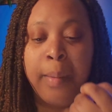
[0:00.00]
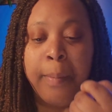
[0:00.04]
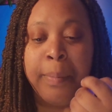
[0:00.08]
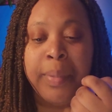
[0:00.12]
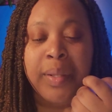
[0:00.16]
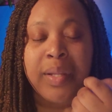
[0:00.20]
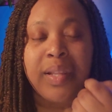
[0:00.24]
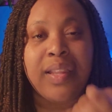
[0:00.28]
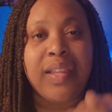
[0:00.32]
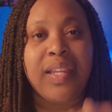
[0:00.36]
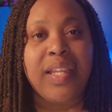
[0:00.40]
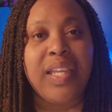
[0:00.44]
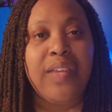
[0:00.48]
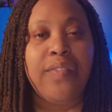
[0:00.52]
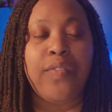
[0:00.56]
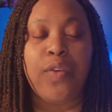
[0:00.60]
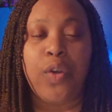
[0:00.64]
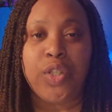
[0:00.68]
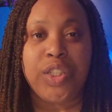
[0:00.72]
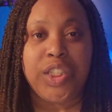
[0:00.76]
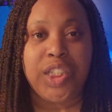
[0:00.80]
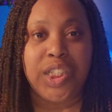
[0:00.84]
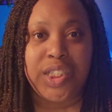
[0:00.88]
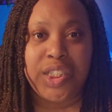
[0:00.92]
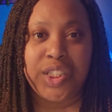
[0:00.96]
believe
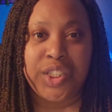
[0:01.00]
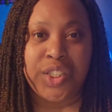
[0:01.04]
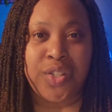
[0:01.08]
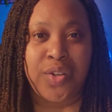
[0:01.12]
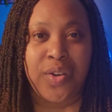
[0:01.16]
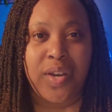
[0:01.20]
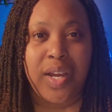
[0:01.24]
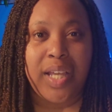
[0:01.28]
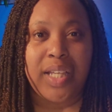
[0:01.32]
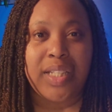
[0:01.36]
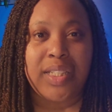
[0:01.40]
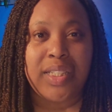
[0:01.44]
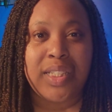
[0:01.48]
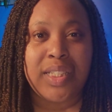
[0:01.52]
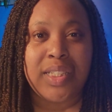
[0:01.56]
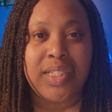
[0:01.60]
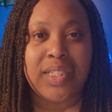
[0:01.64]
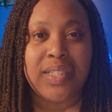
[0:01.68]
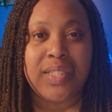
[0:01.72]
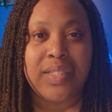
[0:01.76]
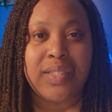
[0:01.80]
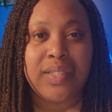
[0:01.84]
on Jesus Christ